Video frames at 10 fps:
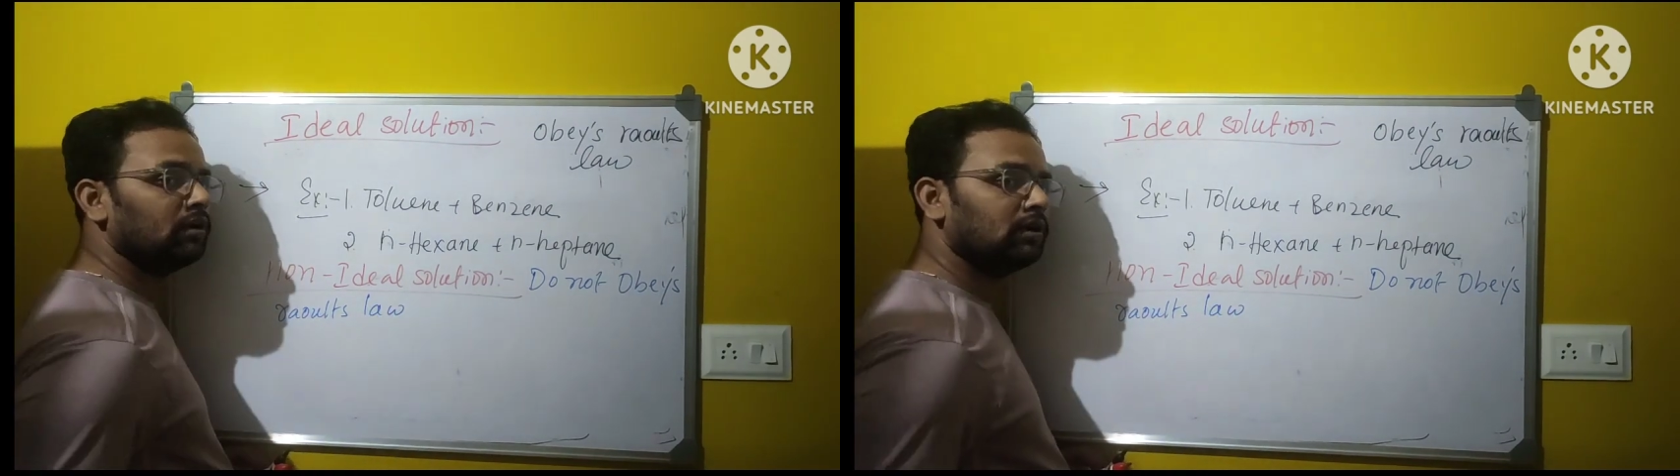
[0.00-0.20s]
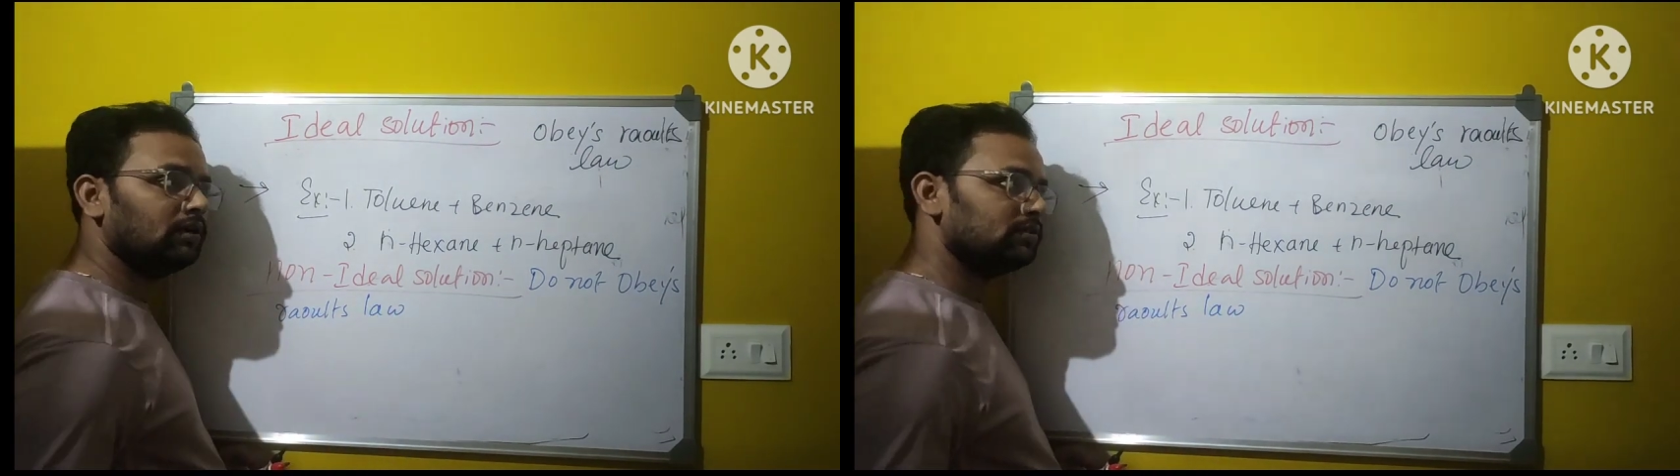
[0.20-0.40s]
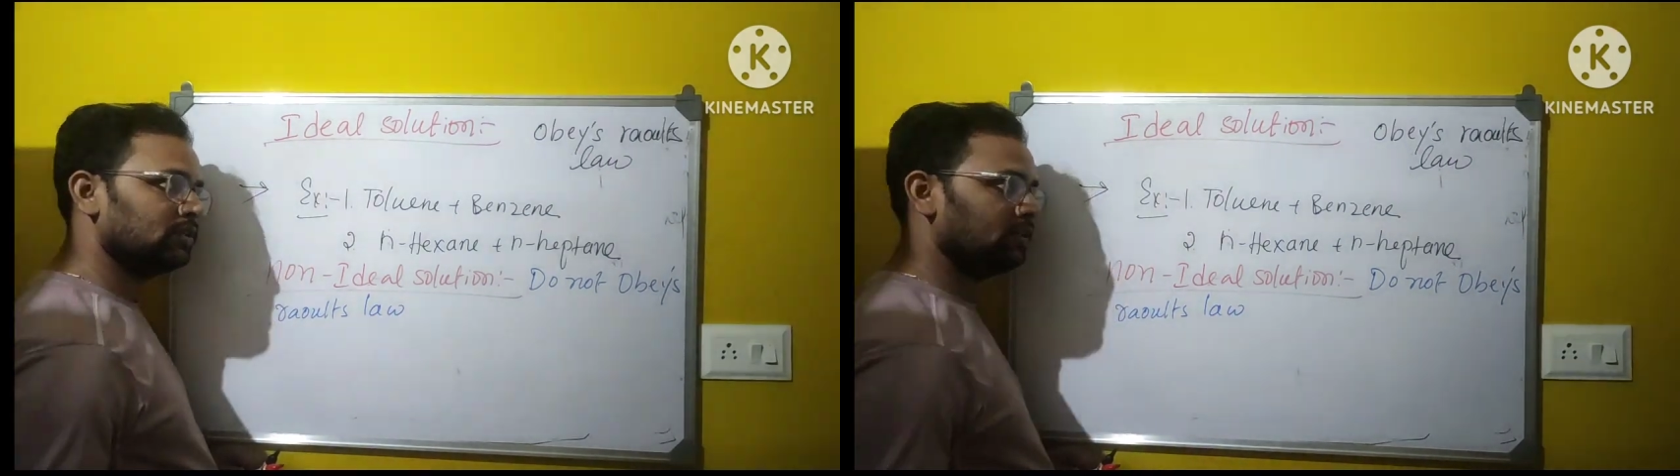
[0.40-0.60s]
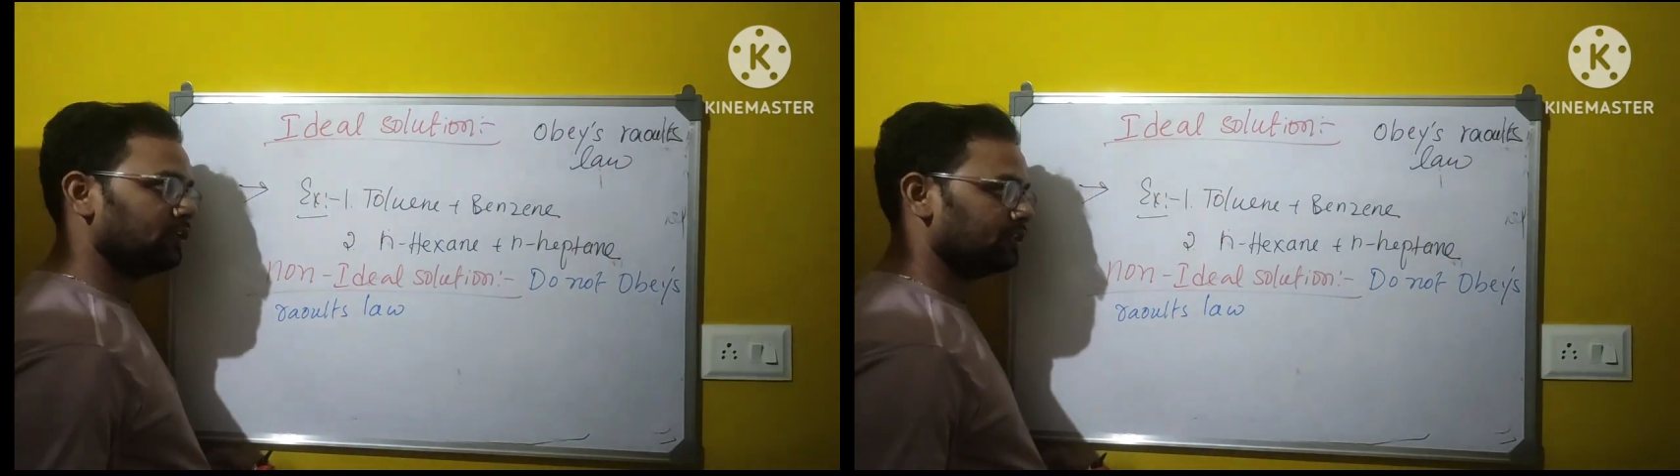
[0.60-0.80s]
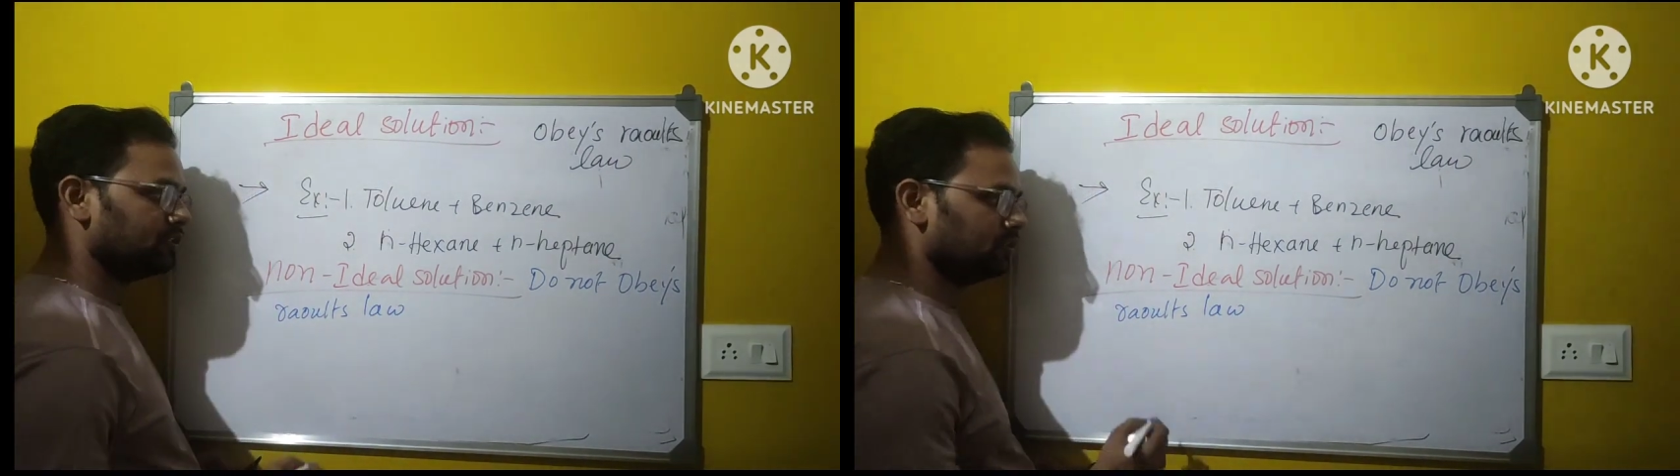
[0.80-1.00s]

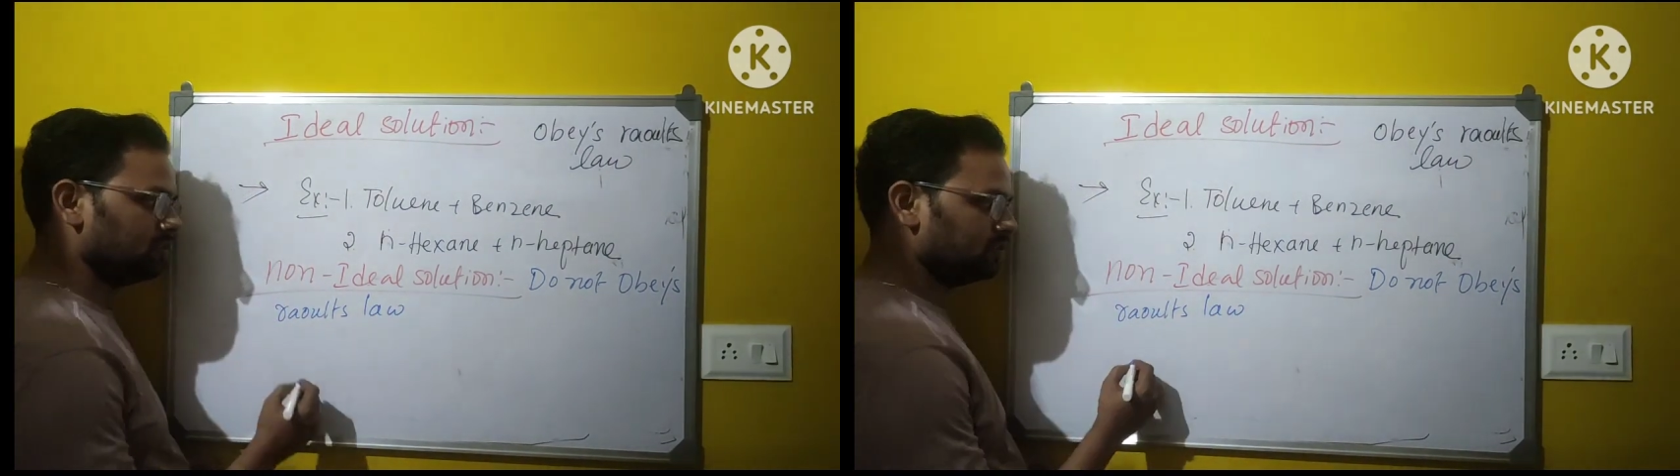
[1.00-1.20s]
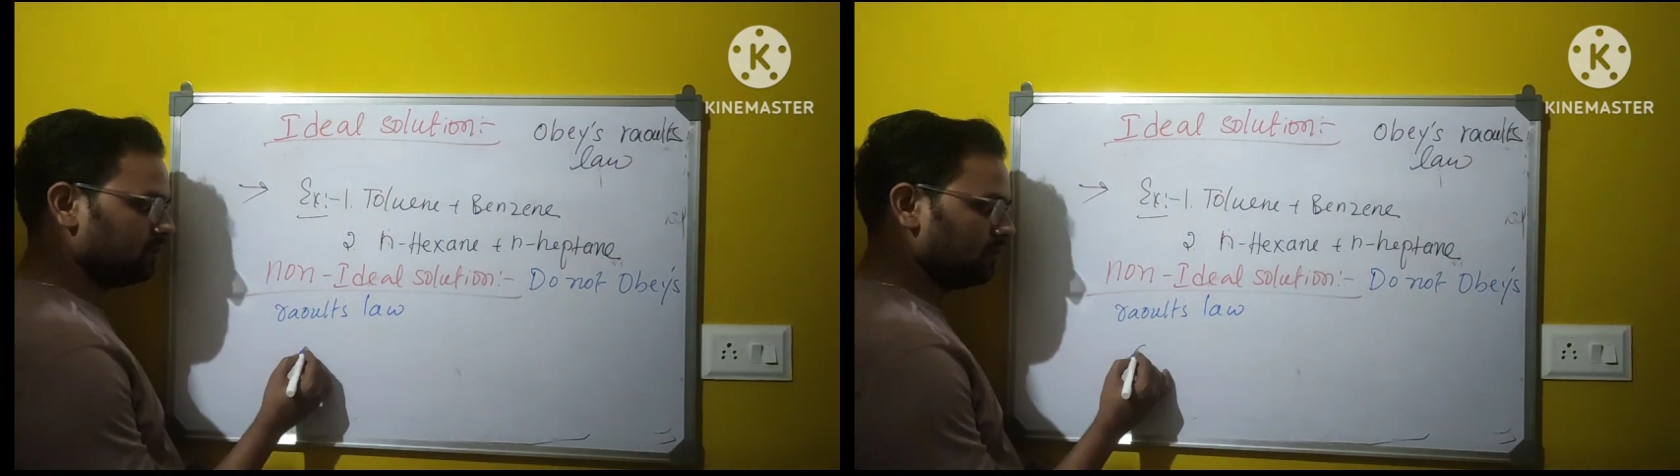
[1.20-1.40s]
concentrations